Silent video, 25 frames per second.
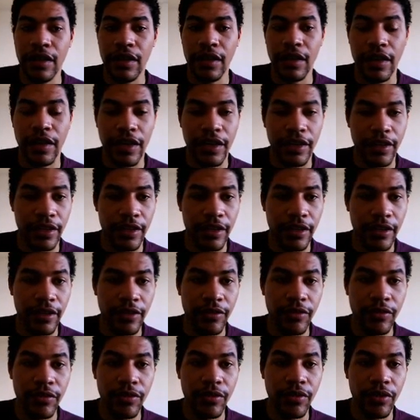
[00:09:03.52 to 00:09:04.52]
And then
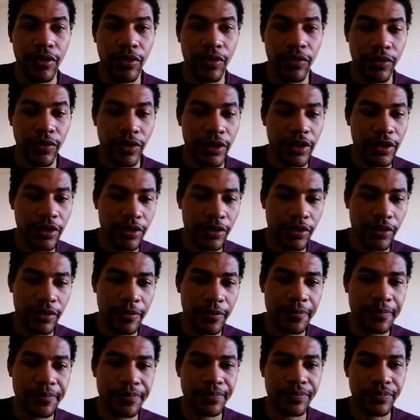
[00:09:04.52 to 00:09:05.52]
over here,
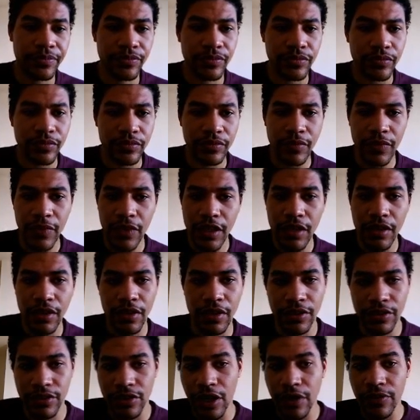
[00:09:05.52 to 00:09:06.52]

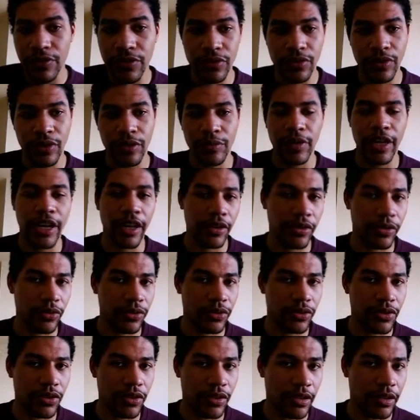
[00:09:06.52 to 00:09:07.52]
JavaScript
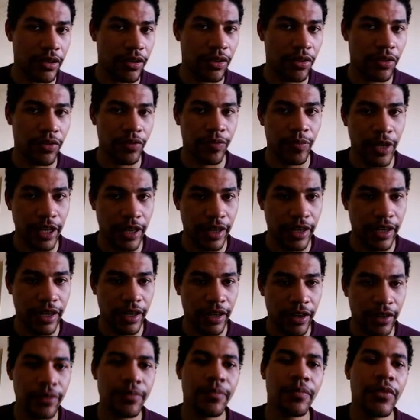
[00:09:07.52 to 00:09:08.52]
handles all of my
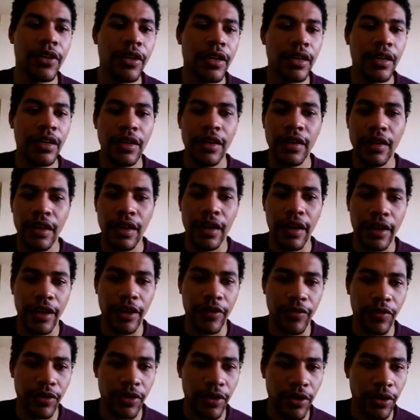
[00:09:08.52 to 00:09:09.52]
layout. I
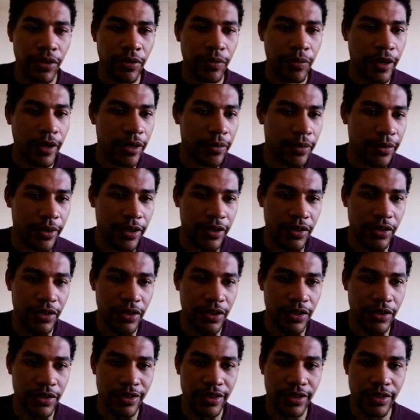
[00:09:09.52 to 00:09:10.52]
have a card map. It
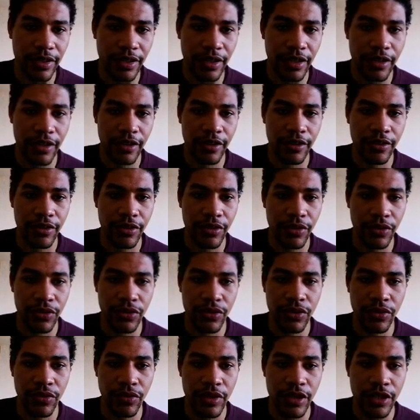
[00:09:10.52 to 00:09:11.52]
just goes
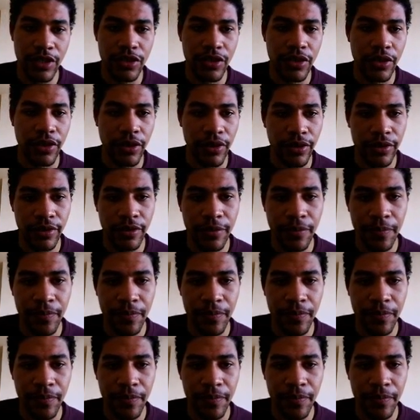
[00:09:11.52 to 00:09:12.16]
through each card,